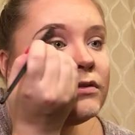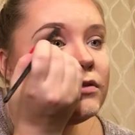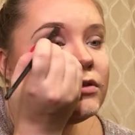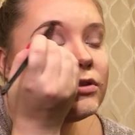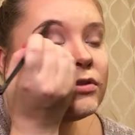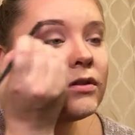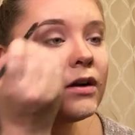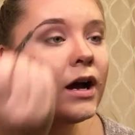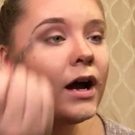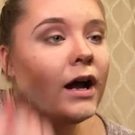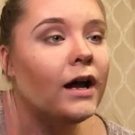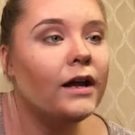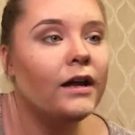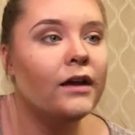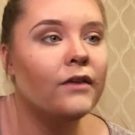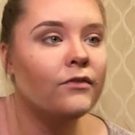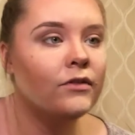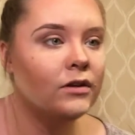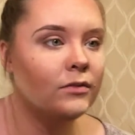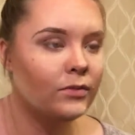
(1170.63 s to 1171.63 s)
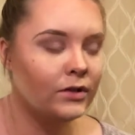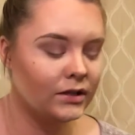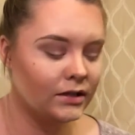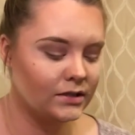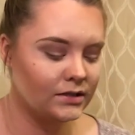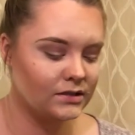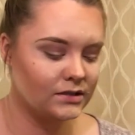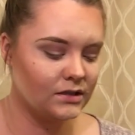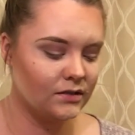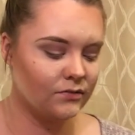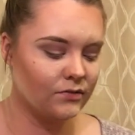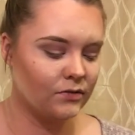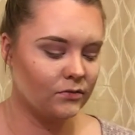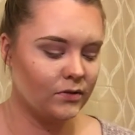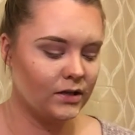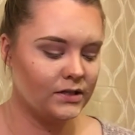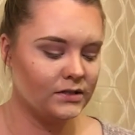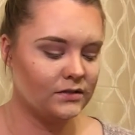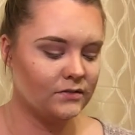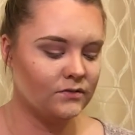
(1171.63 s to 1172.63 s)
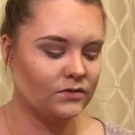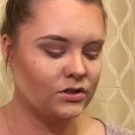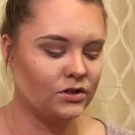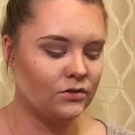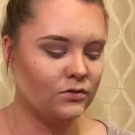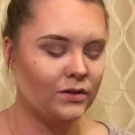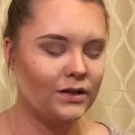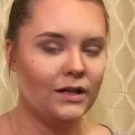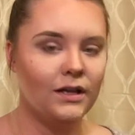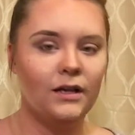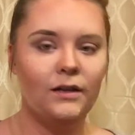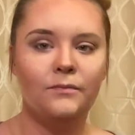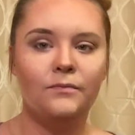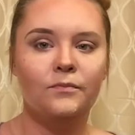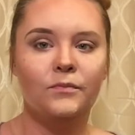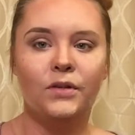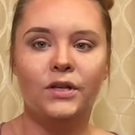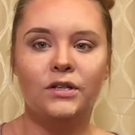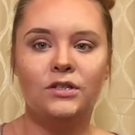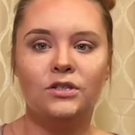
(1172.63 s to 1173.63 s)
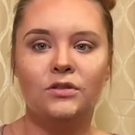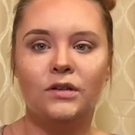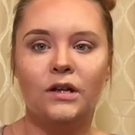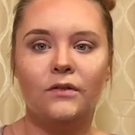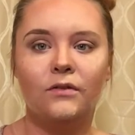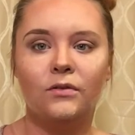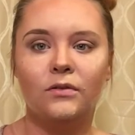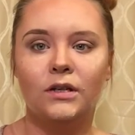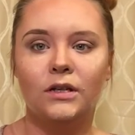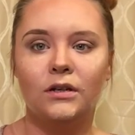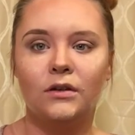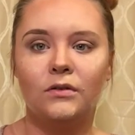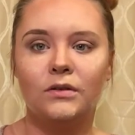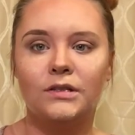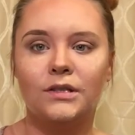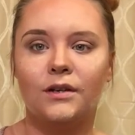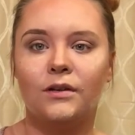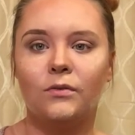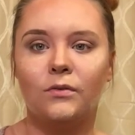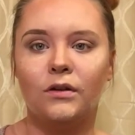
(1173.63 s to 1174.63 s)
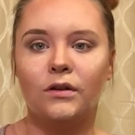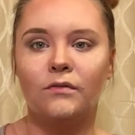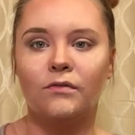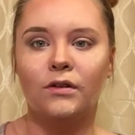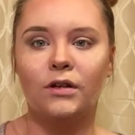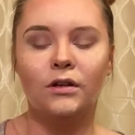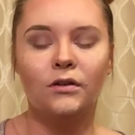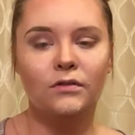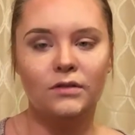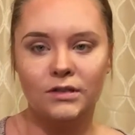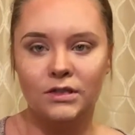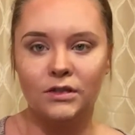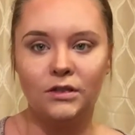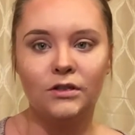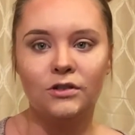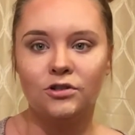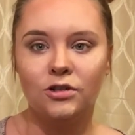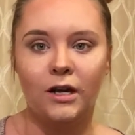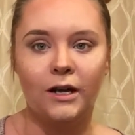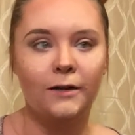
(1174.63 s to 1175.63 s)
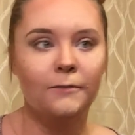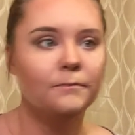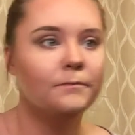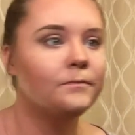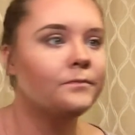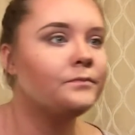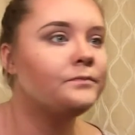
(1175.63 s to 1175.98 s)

try everybody's different ways of doing it because you never really know what's going to work for you until you try it.